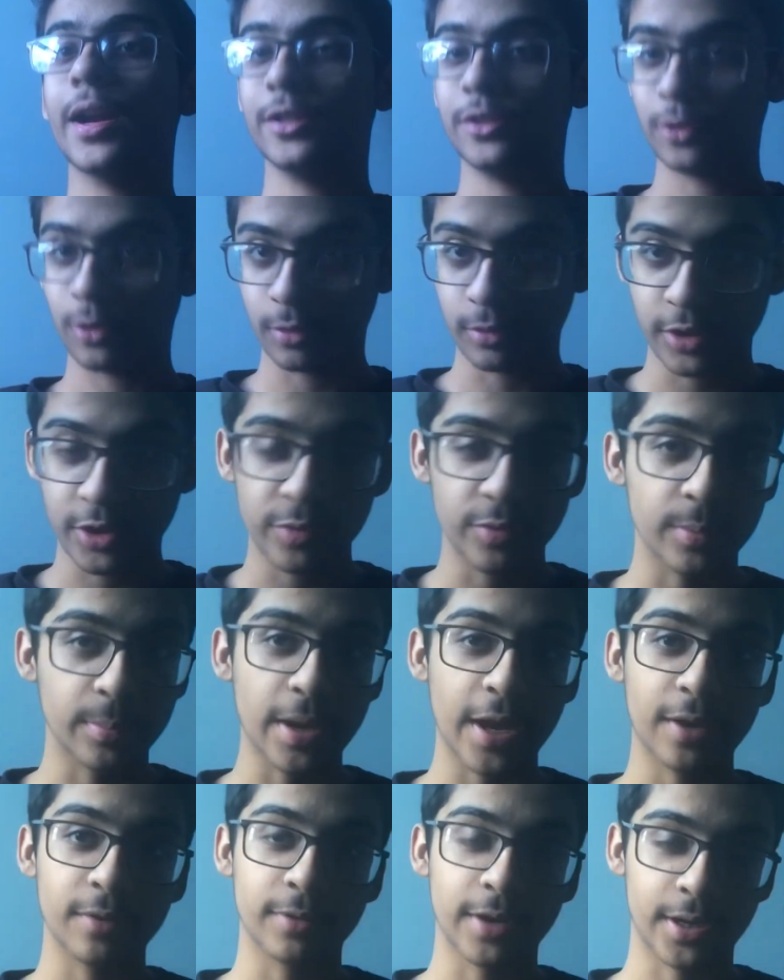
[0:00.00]
totally
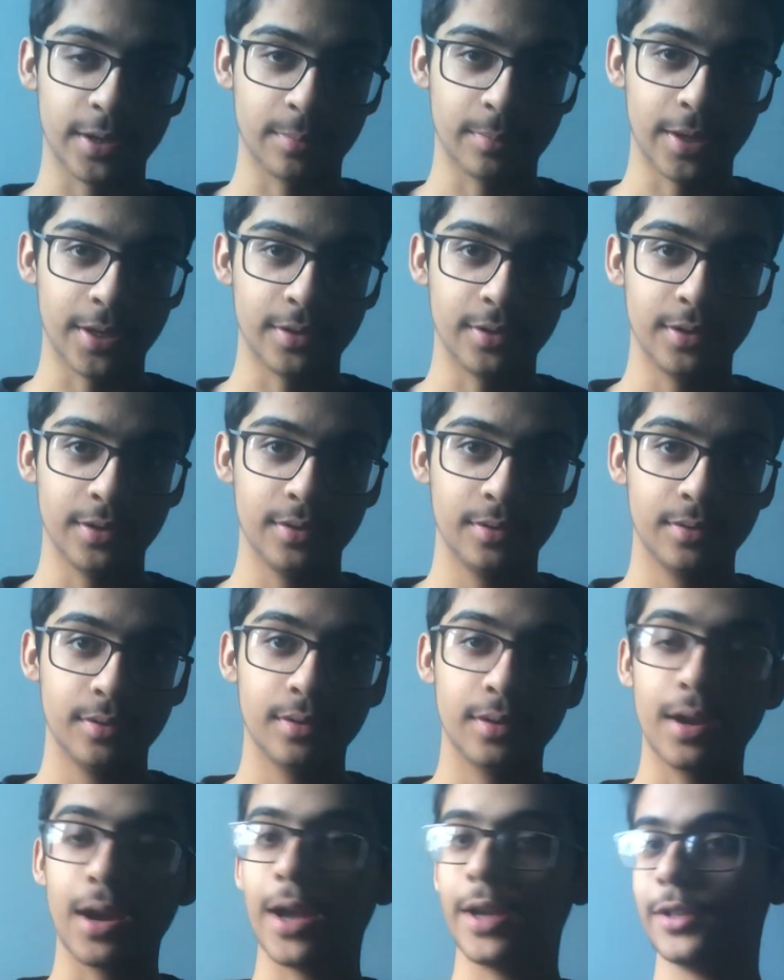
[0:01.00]
recommend it.
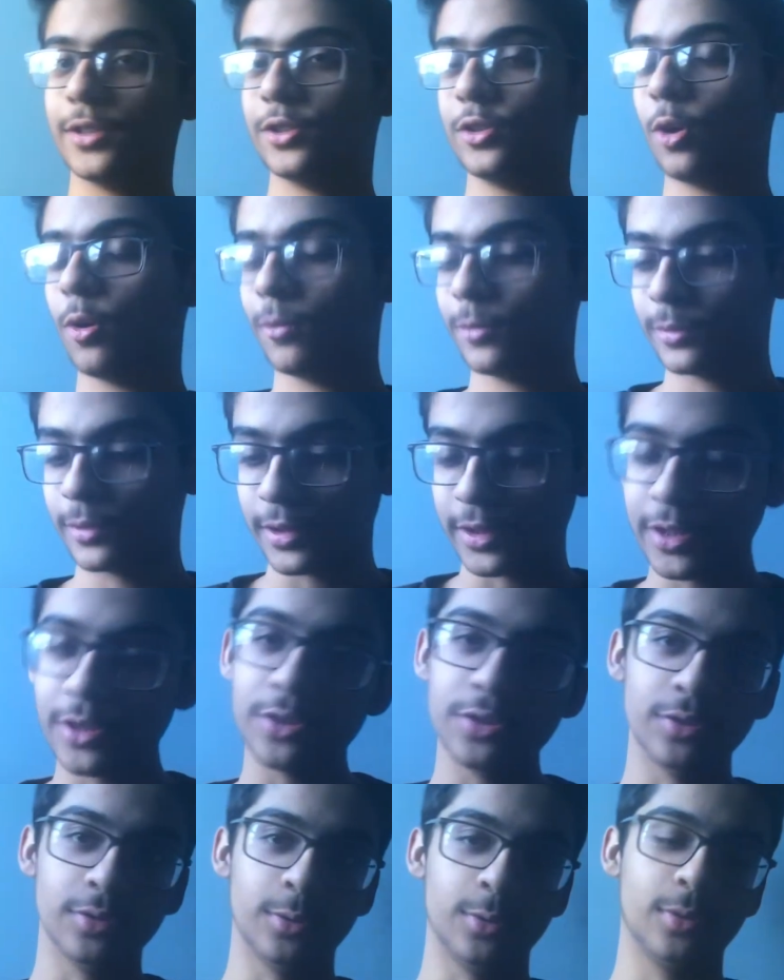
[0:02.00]
I totally
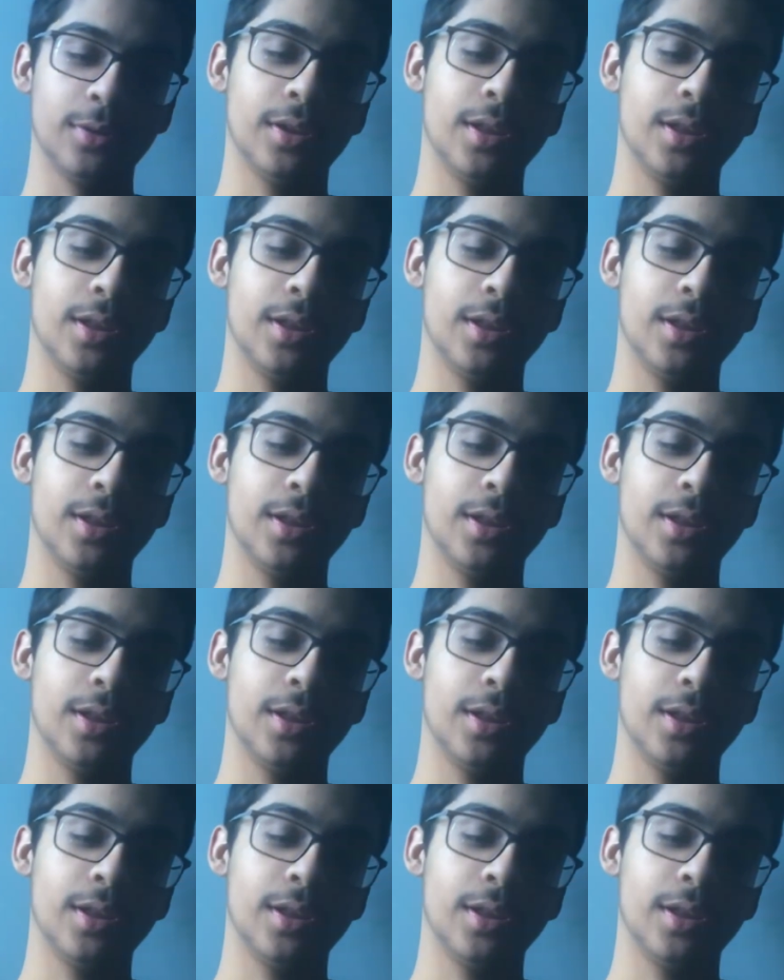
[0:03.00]
do.